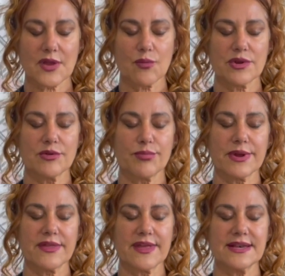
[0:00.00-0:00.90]
When you
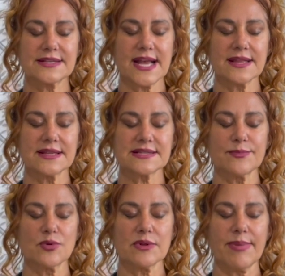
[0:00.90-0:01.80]
breathe in, tighten this
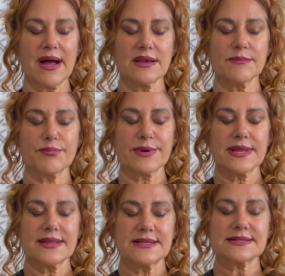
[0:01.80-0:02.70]
mulaband and bring
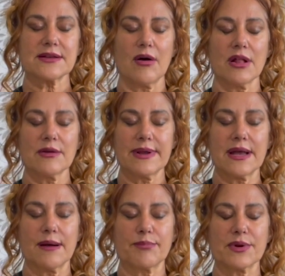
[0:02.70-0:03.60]
this all the way
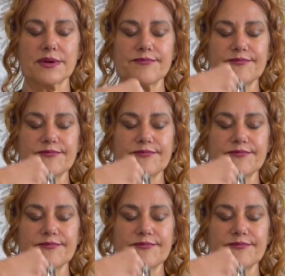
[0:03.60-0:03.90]
upward.